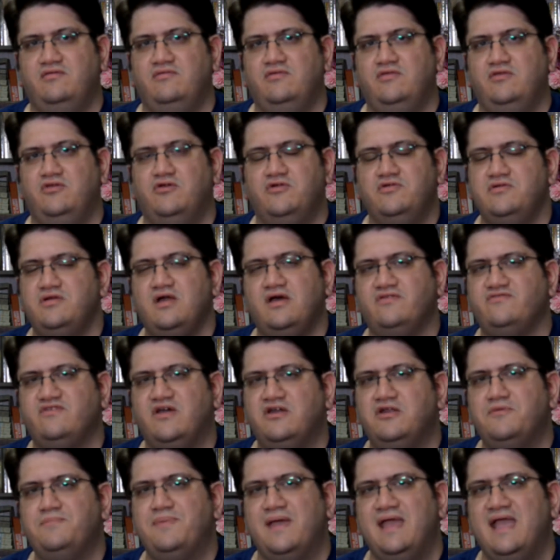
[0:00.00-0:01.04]
you're not
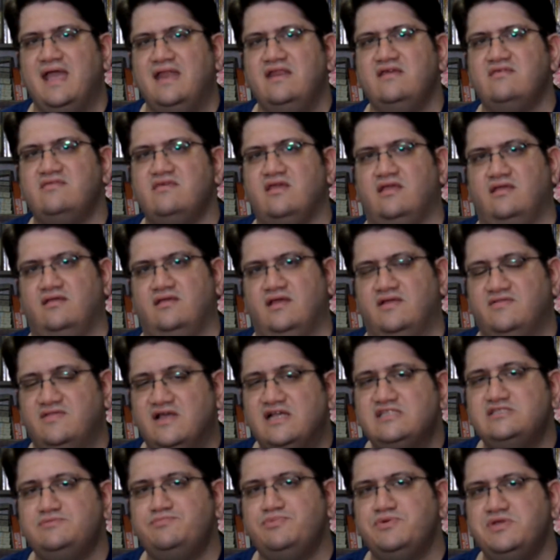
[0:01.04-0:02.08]
gonna pay anything, and
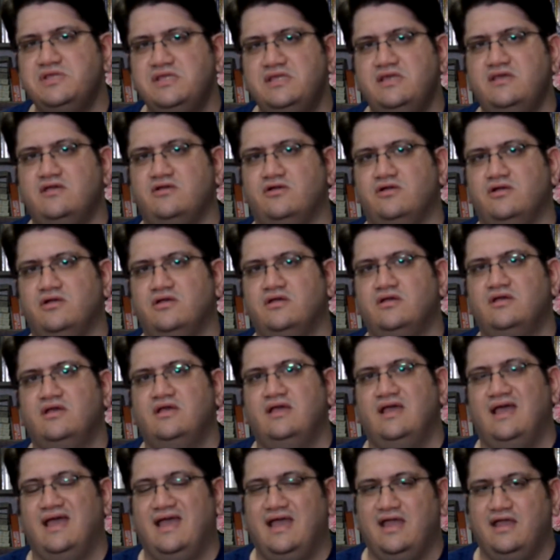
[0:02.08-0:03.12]
that's per year.
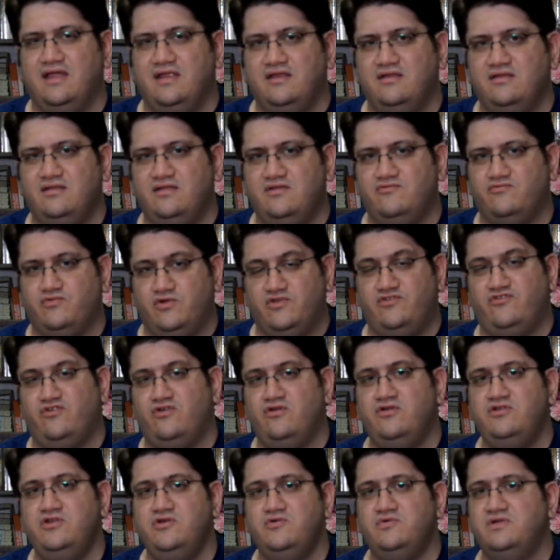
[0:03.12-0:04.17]
And the
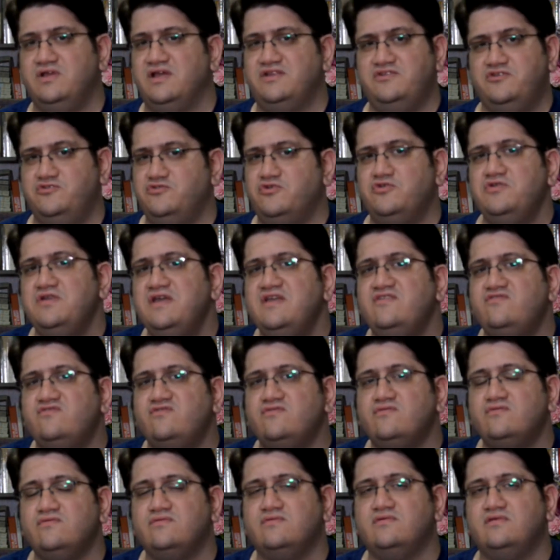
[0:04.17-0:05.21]
return you would get, you don't need
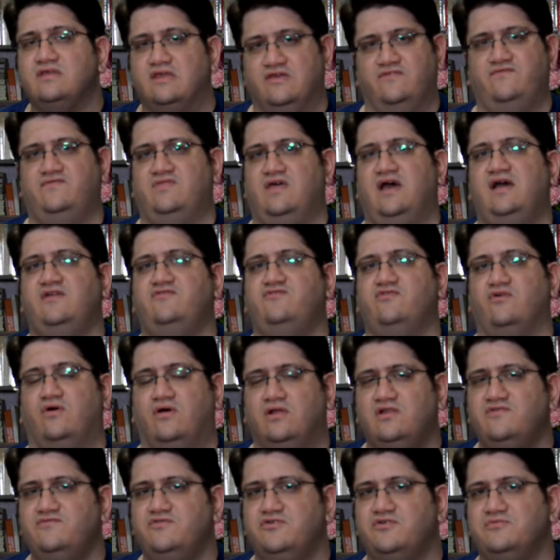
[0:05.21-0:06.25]
to give that to all
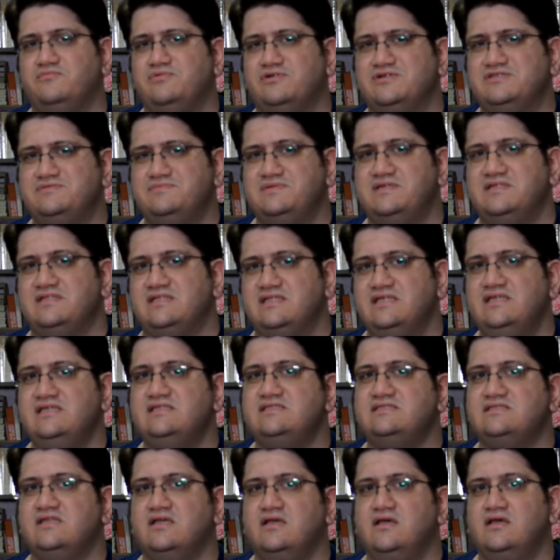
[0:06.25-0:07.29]
of your employees, but at least
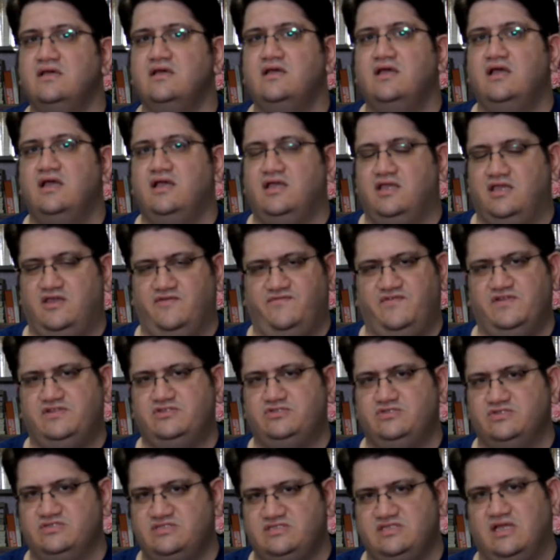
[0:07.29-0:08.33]
give it
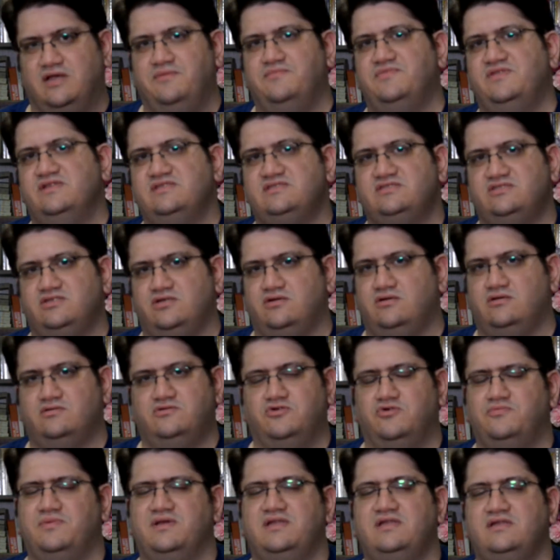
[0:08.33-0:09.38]
to some this year.
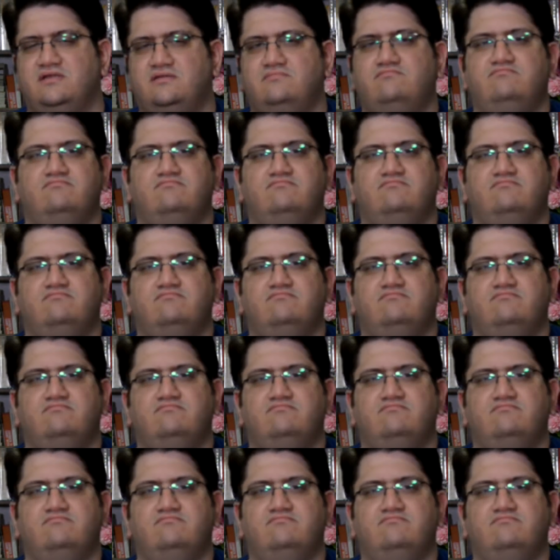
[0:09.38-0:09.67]
Nobody